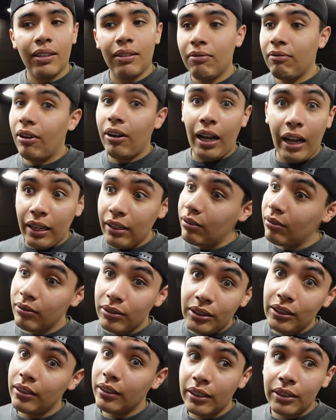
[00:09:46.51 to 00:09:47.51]
I don't
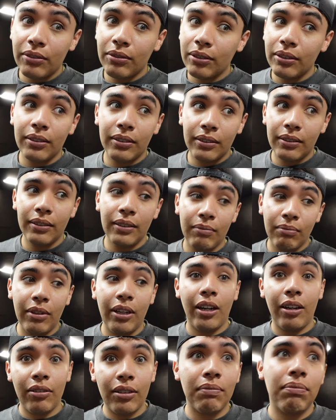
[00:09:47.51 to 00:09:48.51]
see the extras. Well,
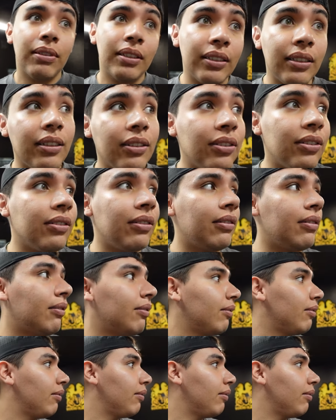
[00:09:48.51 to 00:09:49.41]
have you have you asked for them?